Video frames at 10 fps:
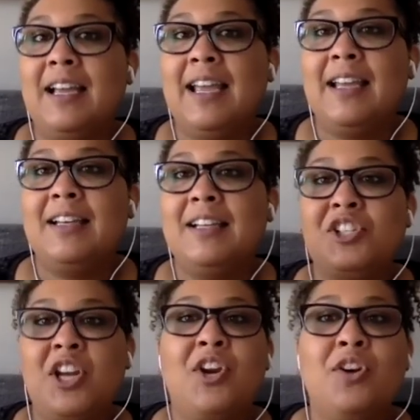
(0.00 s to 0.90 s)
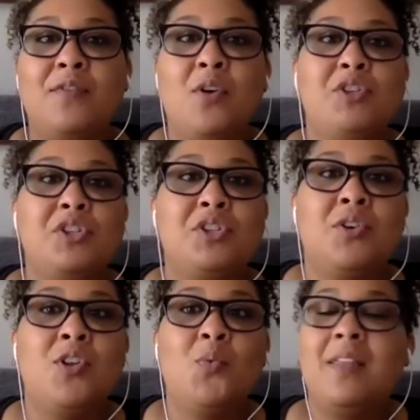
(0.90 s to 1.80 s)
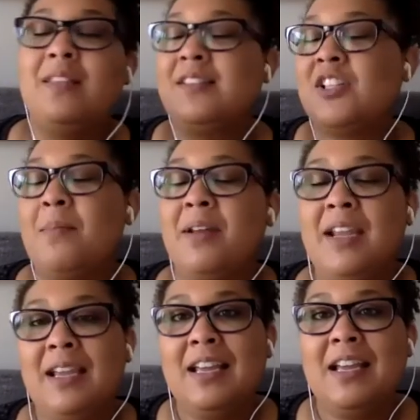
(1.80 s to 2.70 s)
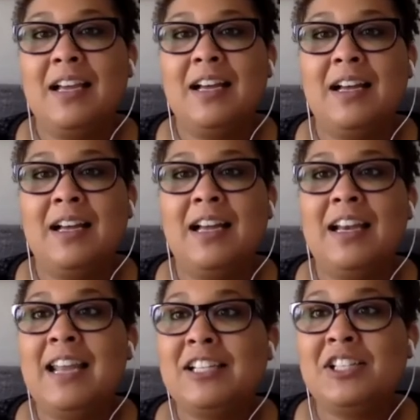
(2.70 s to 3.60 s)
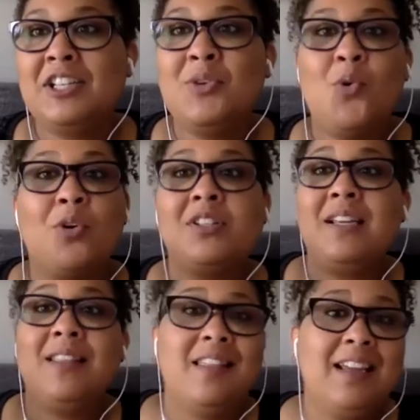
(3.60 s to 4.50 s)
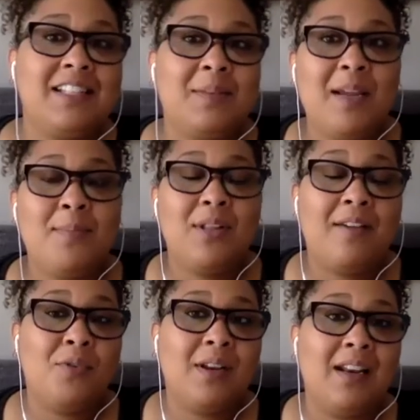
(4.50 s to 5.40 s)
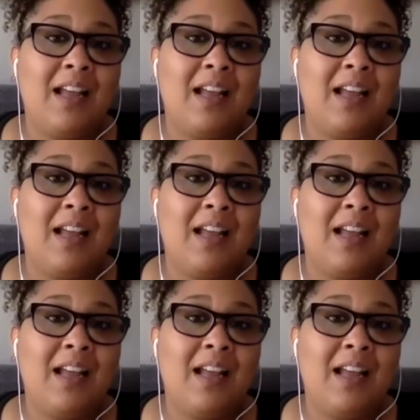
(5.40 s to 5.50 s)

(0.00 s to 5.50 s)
and share your devotional with somebody uh, next to you or see the things that people have written.